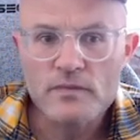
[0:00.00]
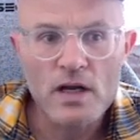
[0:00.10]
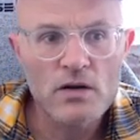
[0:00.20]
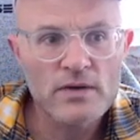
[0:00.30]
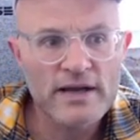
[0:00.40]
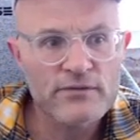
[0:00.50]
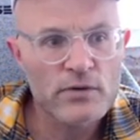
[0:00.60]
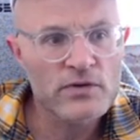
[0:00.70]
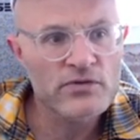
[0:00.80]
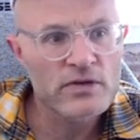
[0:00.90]
Okay, of
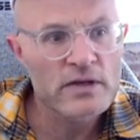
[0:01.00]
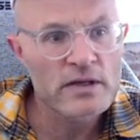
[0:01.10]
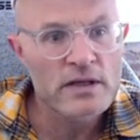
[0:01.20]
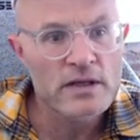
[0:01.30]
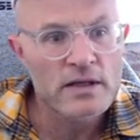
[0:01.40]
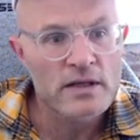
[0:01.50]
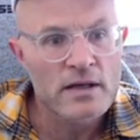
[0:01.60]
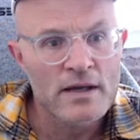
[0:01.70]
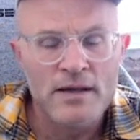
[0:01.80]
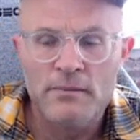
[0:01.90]
course.
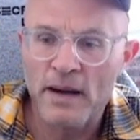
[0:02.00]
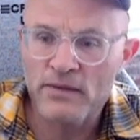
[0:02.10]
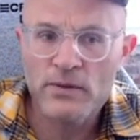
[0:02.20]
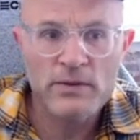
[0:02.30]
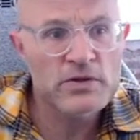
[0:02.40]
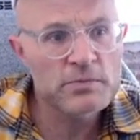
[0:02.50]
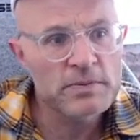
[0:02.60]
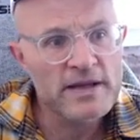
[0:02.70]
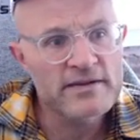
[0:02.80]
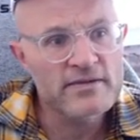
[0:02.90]
By the way, when you
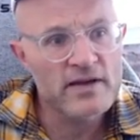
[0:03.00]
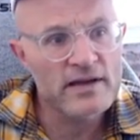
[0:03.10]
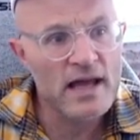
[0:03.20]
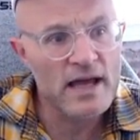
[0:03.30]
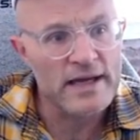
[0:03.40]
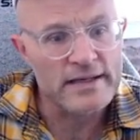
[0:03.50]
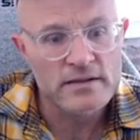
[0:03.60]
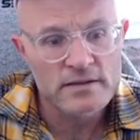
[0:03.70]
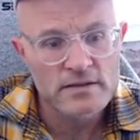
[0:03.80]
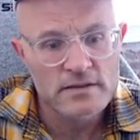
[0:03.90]
play this online,
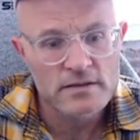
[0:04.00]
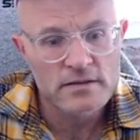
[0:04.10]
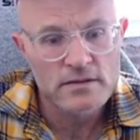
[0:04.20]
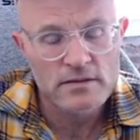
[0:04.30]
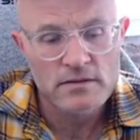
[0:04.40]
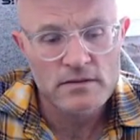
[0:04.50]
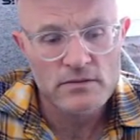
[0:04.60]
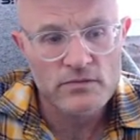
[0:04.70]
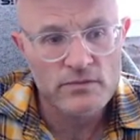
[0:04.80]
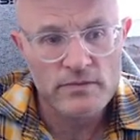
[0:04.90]

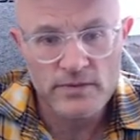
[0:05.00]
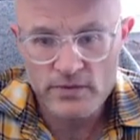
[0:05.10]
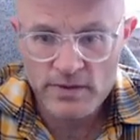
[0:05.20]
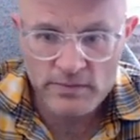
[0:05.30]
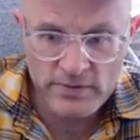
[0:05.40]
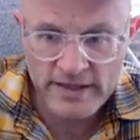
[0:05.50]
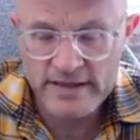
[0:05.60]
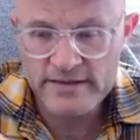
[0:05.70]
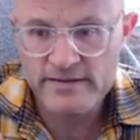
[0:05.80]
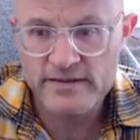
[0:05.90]
you can bring
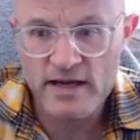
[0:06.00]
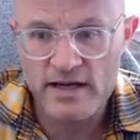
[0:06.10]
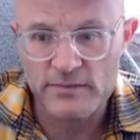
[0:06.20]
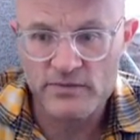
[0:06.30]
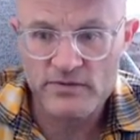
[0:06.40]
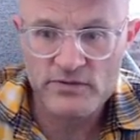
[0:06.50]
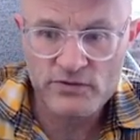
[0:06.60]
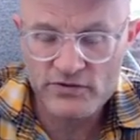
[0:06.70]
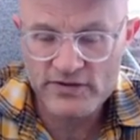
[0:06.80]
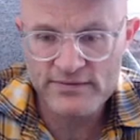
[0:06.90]
in the times. You
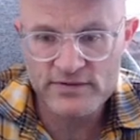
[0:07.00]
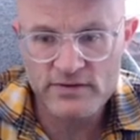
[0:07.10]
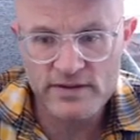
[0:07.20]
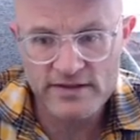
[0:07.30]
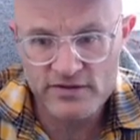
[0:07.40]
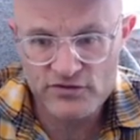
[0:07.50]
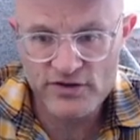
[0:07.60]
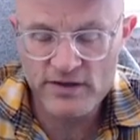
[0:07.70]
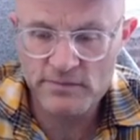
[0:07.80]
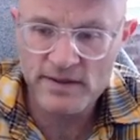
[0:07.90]
just to hit the
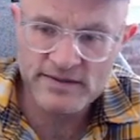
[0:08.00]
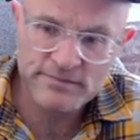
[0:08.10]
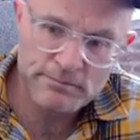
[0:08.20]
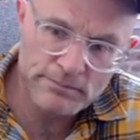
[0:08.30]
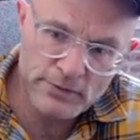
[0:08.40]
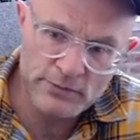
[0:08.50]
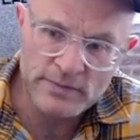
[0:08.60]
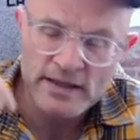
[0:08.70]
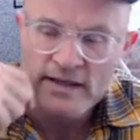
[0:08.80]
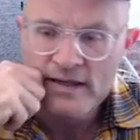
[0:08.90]
share button, boom,
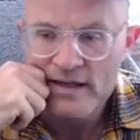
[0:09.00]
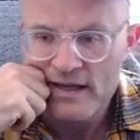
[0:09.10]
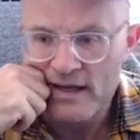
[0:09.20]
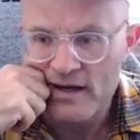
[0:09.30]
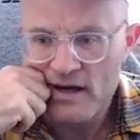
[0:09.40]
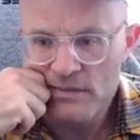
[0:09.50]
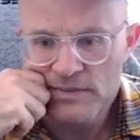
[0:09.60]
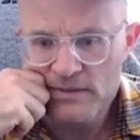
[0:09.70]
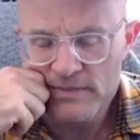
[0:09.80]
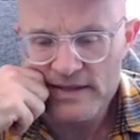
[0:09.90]
and
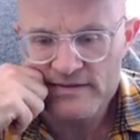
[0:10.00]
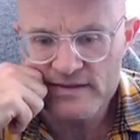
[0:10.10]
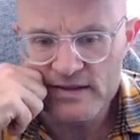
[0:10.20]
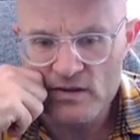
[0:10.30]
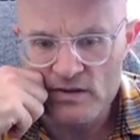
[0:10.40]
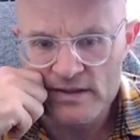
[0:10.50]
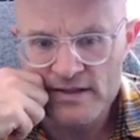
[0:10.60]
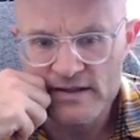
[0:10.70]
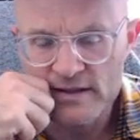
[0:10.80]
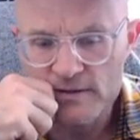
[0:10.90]
copy and paste it all
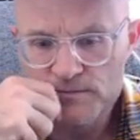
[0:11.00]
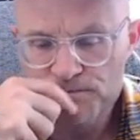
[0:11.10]
in there.